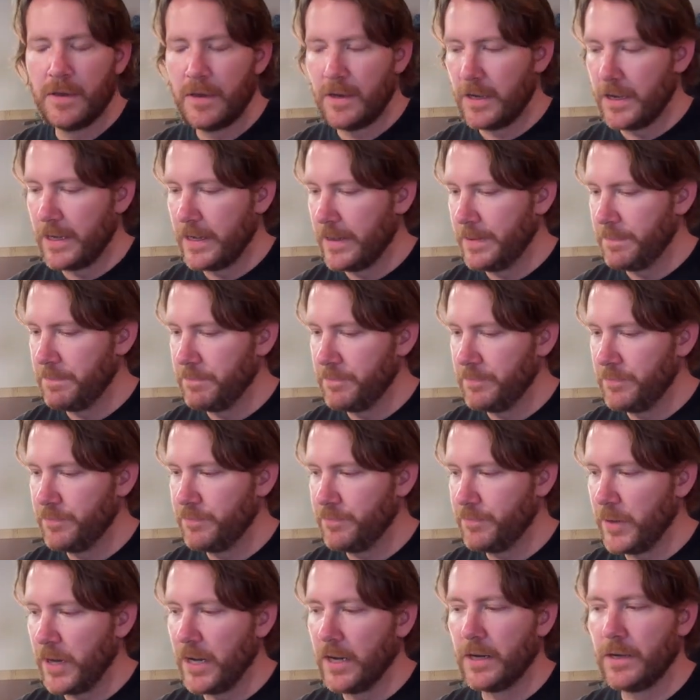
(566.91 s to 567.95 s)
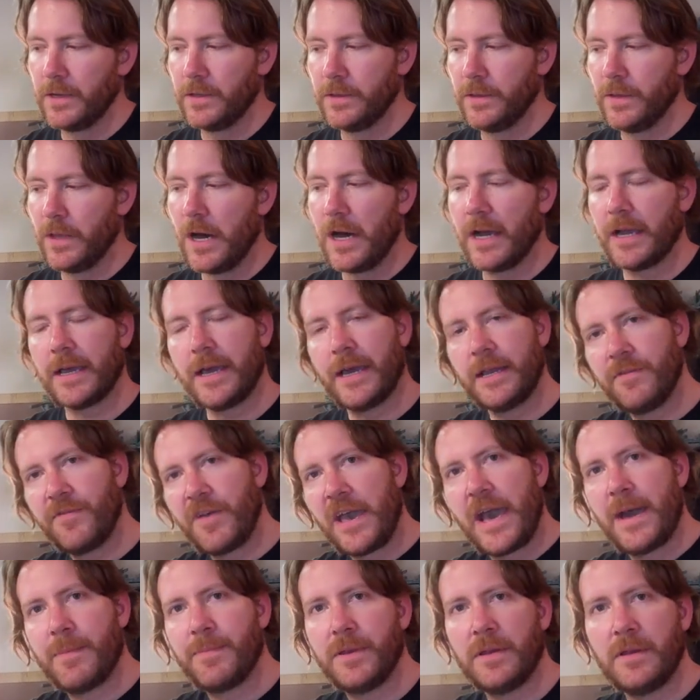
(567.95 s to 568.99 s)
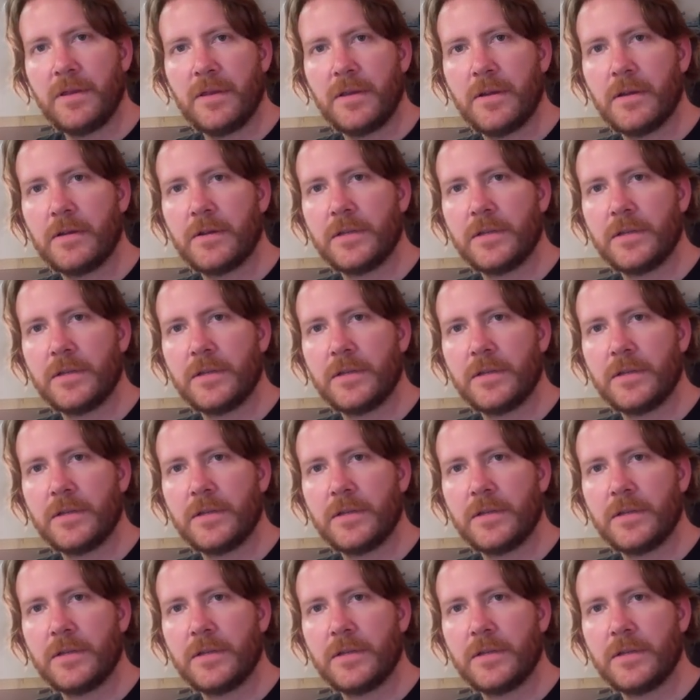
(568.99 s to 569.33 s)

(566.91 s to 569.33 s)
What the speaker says: A lot kind of happened here,